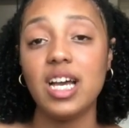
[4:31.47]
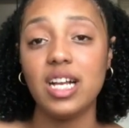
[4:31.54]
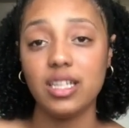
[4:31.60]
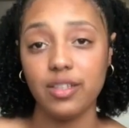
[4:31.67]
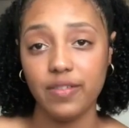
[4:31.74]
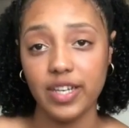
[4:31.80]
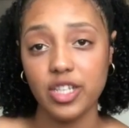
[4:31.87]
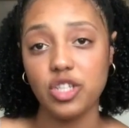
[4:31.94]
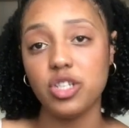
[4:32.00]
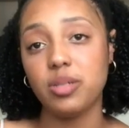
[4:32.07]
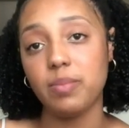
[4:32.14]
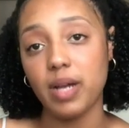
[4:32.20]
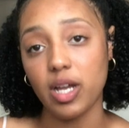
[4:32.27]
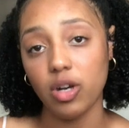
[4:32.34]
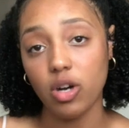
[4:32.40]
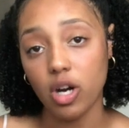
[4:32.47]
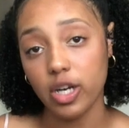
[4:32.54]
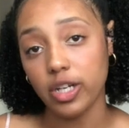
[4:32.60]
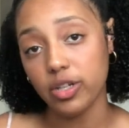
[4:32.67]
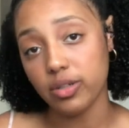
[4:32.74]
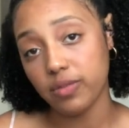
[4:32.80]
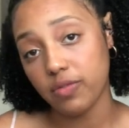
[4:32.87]
elevation
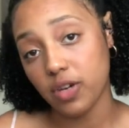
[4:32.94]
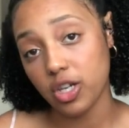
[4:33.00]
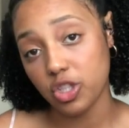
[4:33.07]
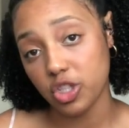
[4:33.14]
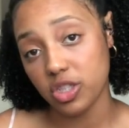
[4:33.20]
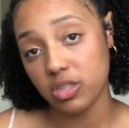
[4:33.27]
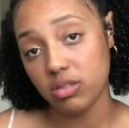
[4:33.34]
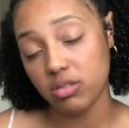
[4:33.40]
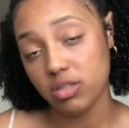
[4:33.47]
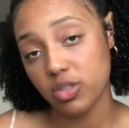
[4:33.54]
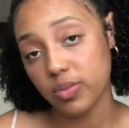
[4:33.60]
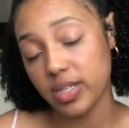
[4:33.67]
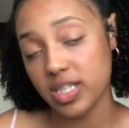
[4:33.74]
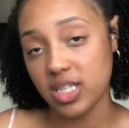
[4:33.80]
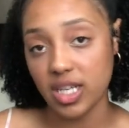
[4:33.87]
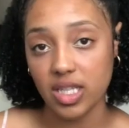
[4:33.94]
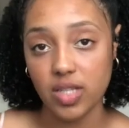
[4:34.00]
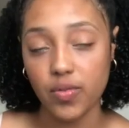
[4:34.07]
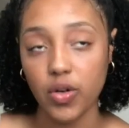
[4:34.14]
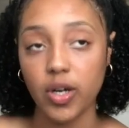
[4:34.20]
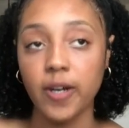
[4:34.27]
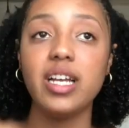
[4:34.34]
myocardial infarction, is what it stands for.